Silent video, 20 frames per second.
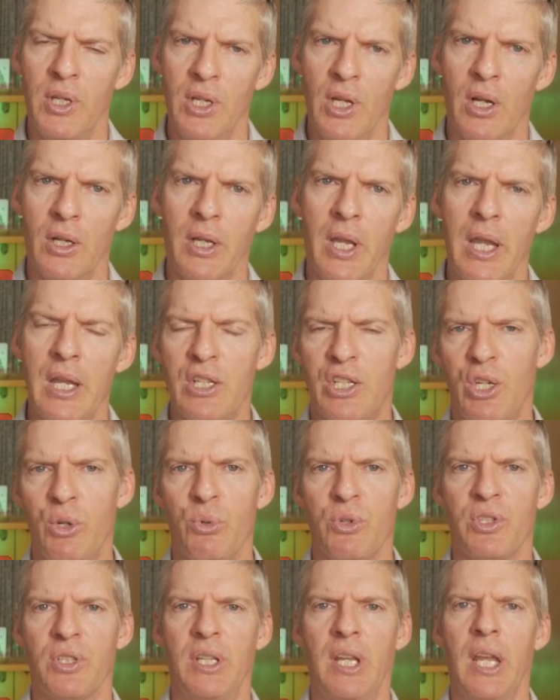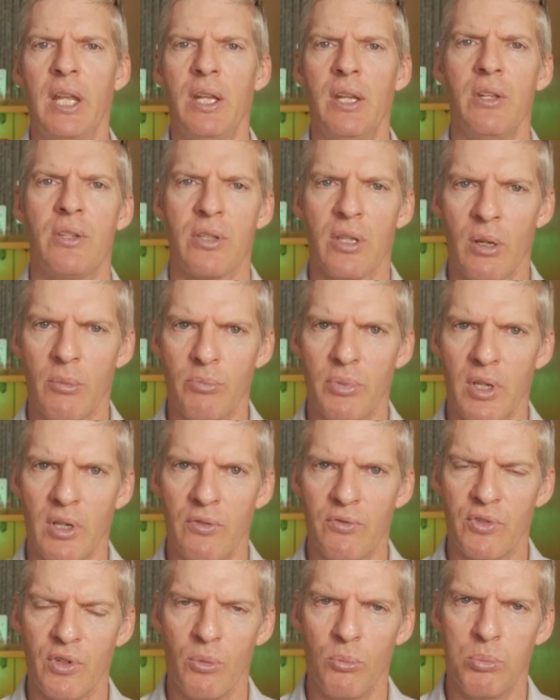young age he was getting
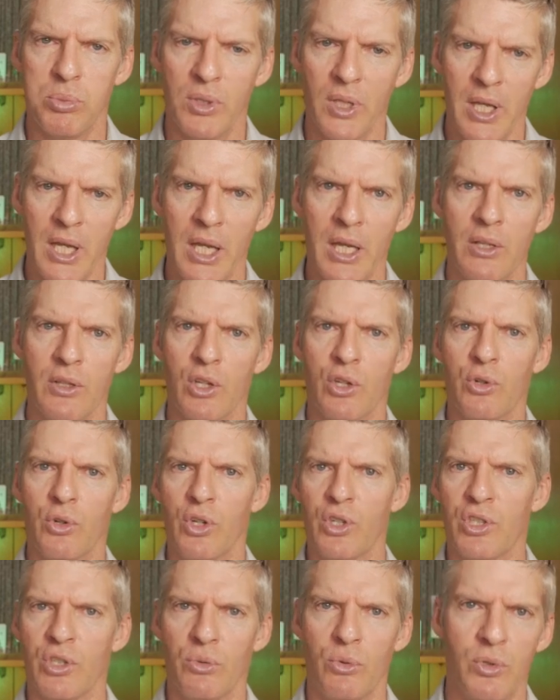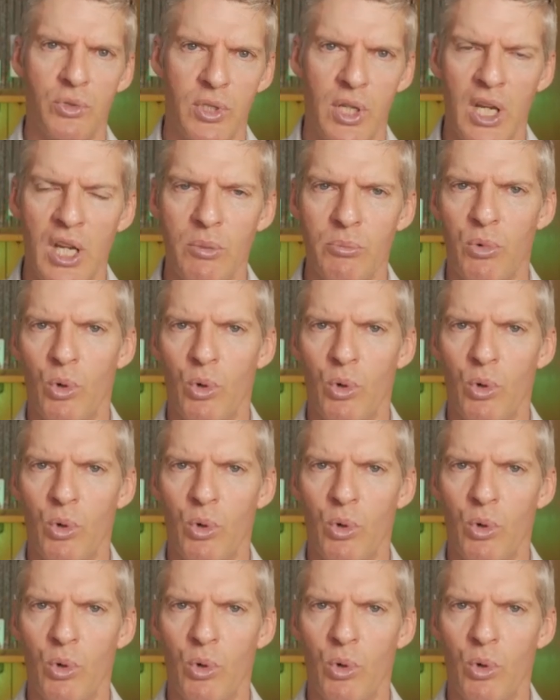something from playing the Christian routine,